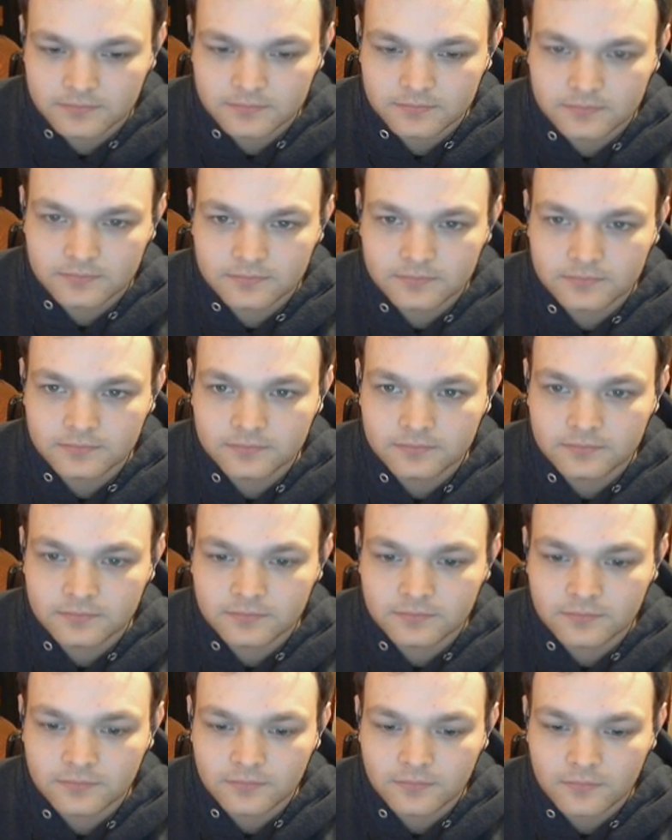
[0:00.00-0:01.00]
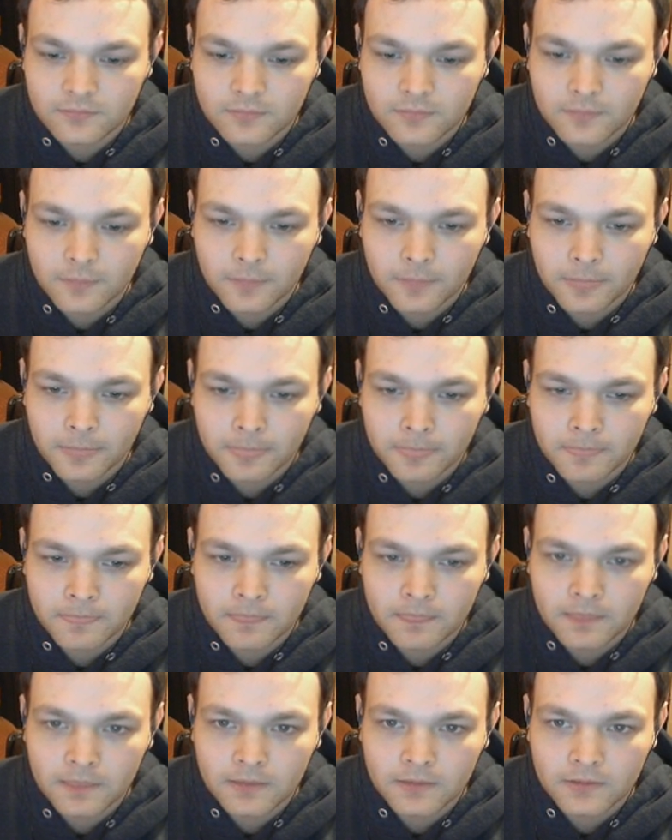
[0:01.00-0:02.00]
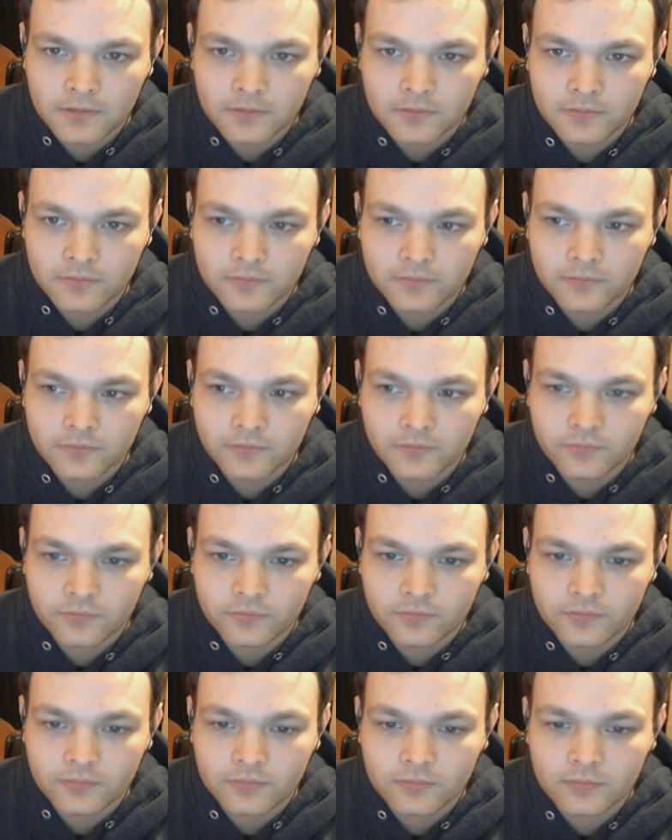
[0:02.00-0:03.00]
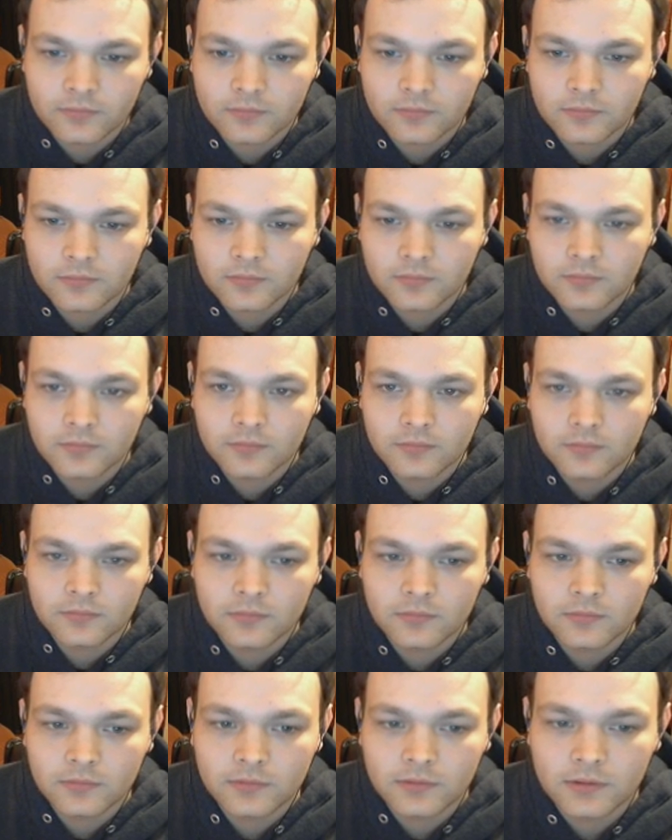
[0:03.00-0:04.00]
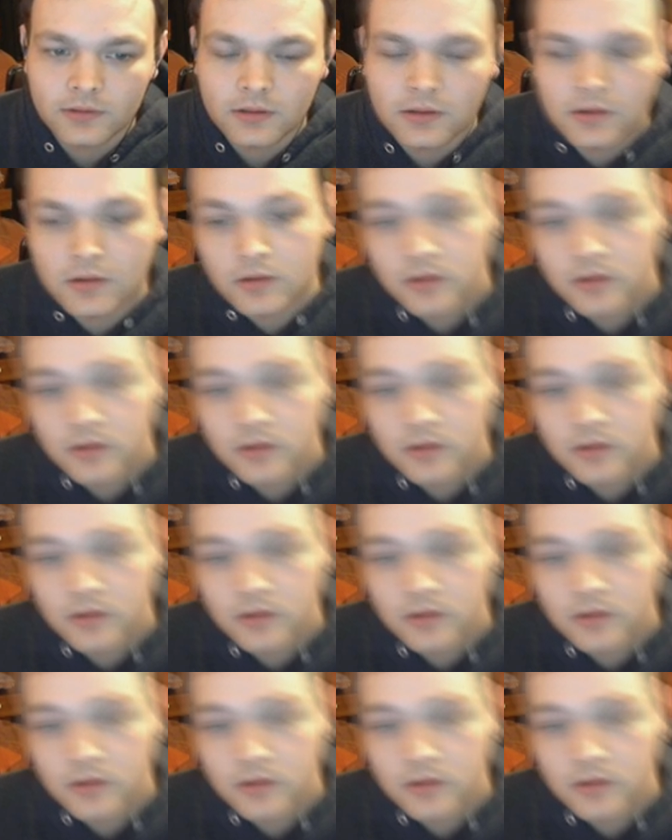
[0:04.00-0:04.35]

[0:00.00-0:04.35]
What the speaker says: No one is speaking in this clip.